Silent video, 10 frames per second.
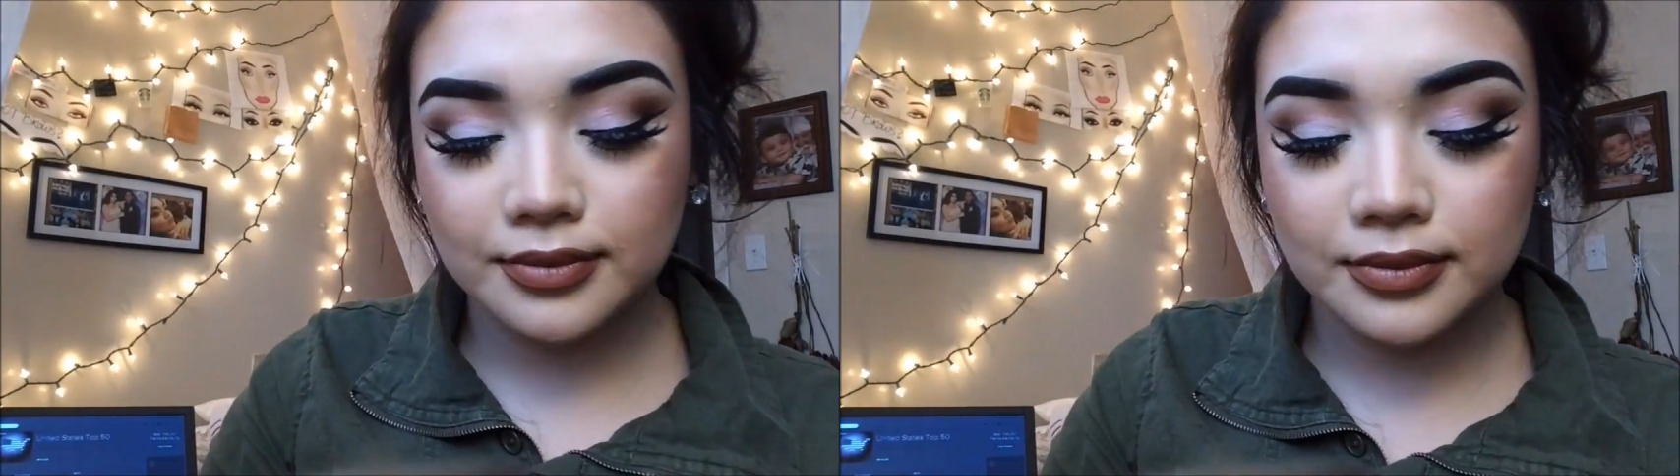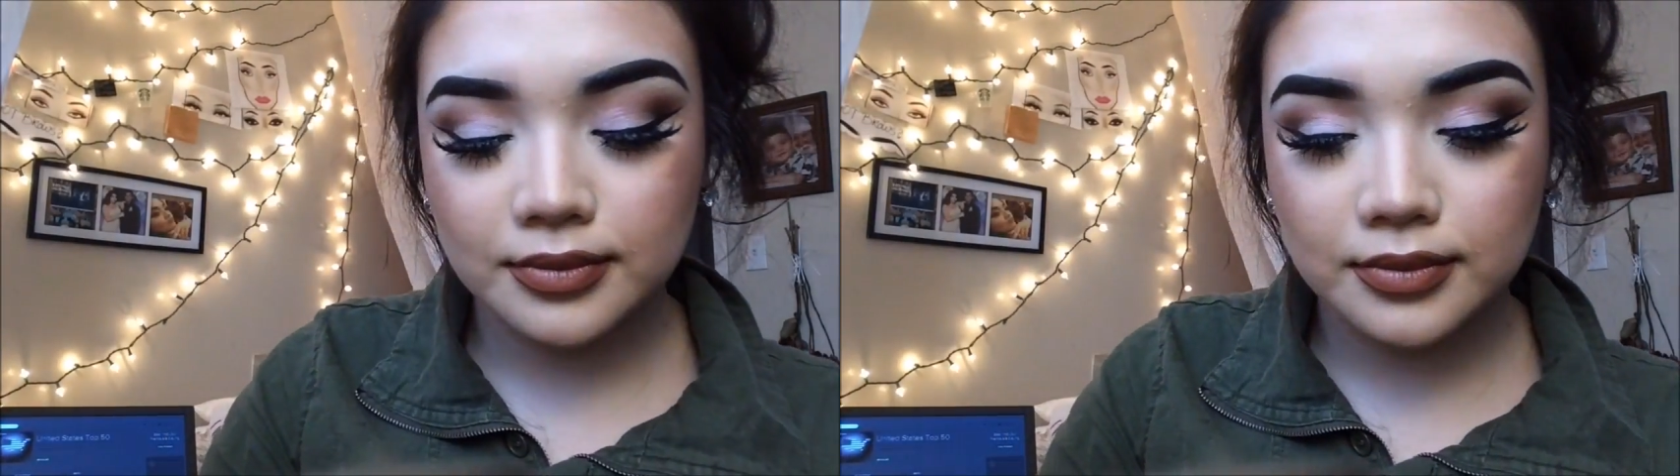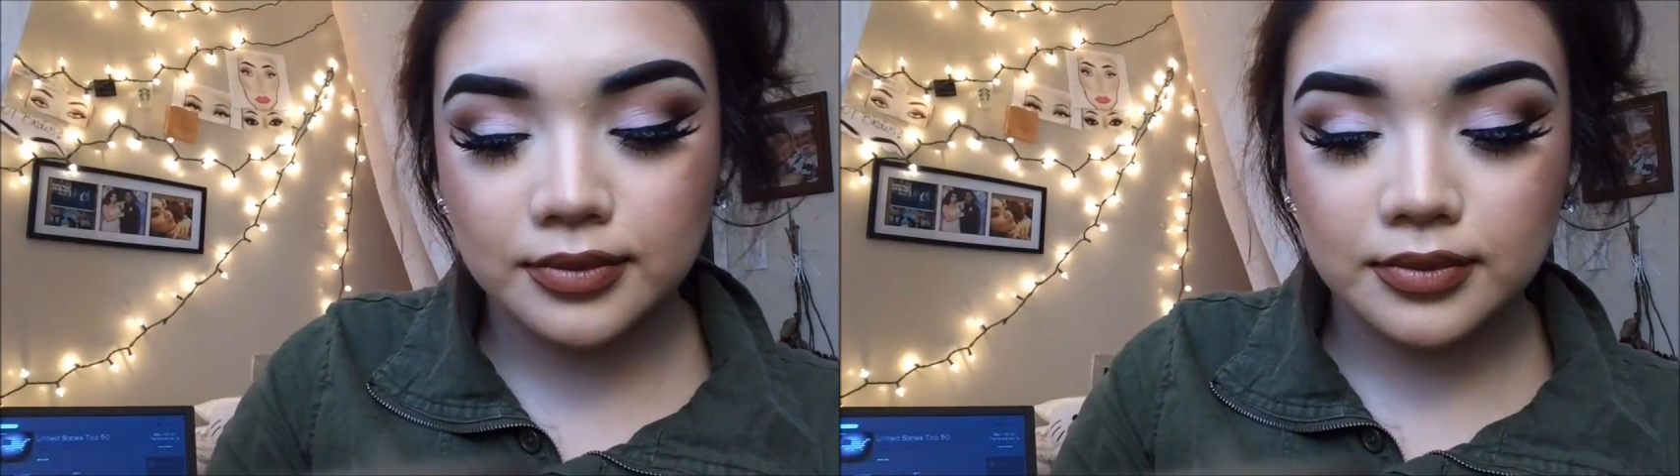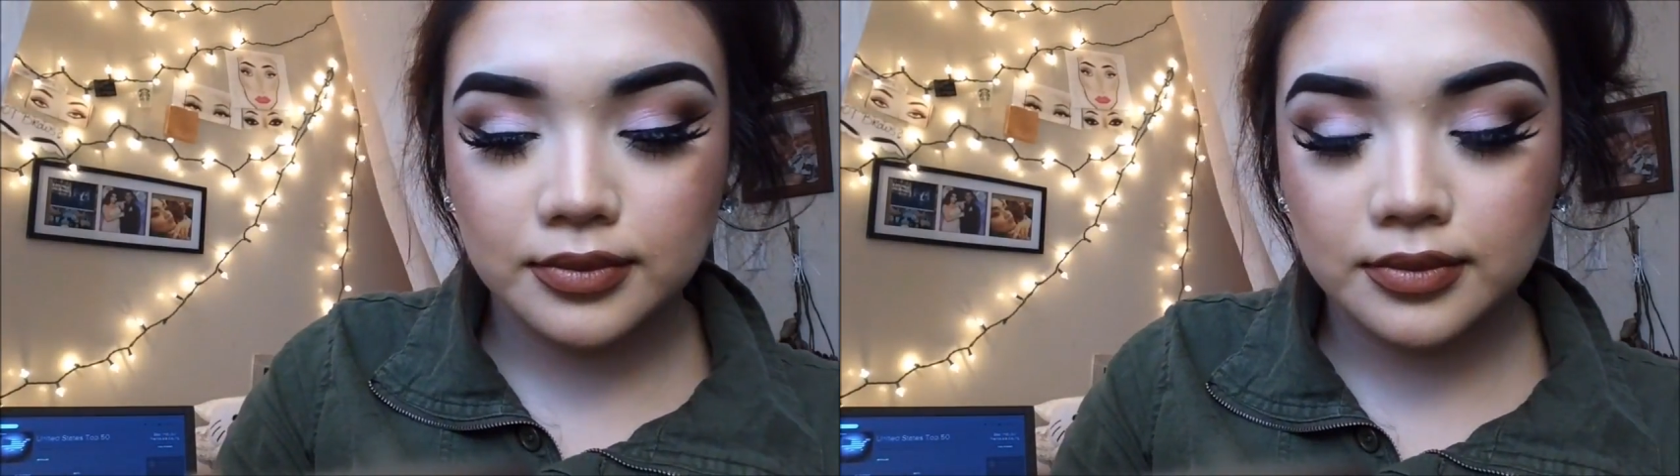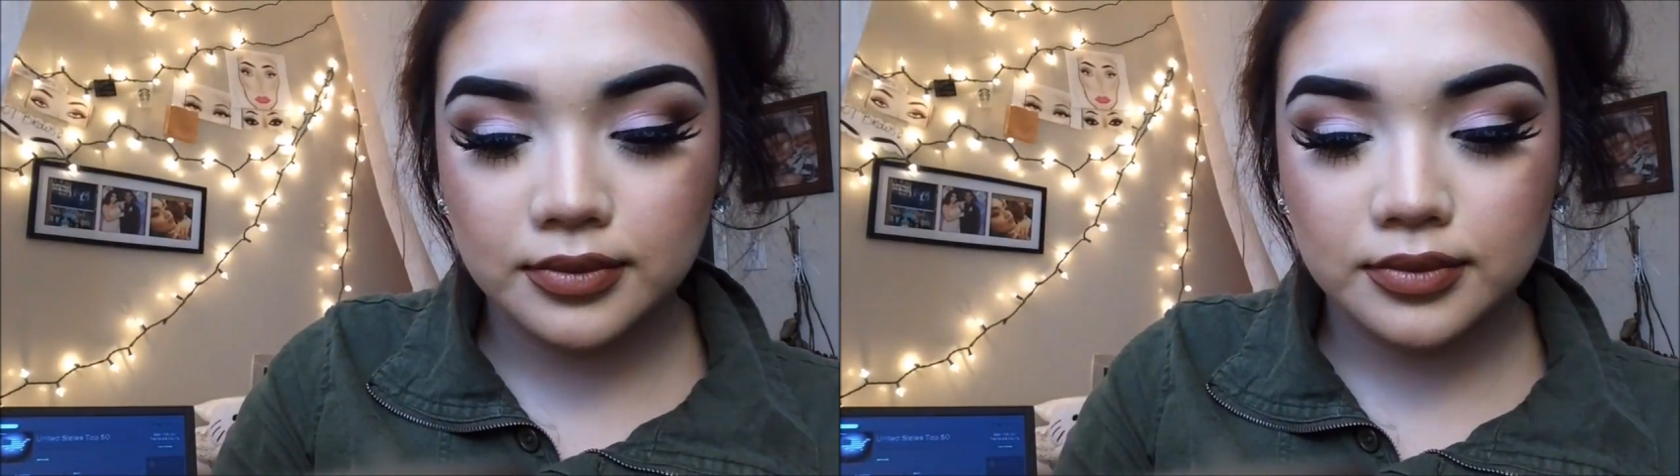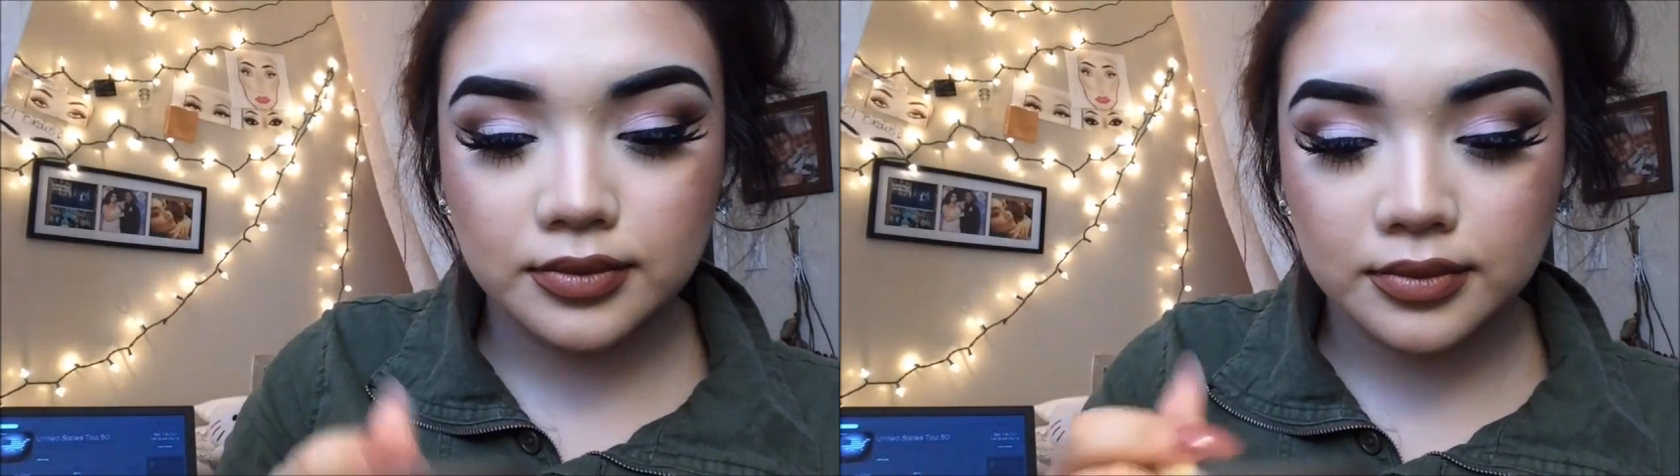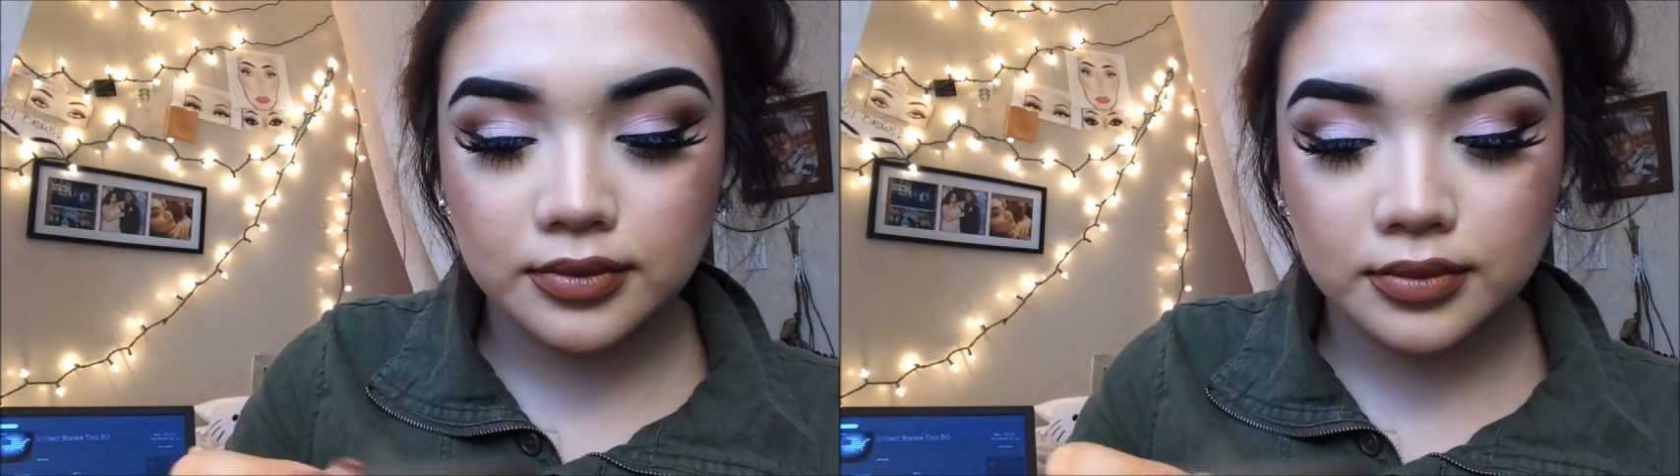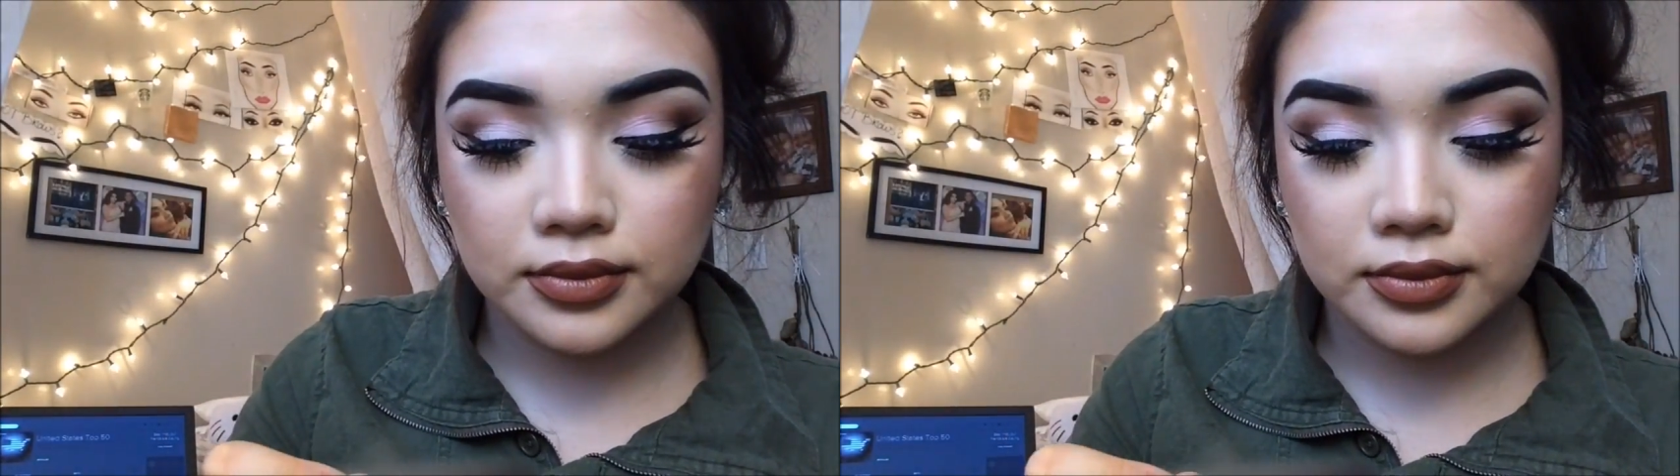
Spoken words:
And for cleaning my lips, I use the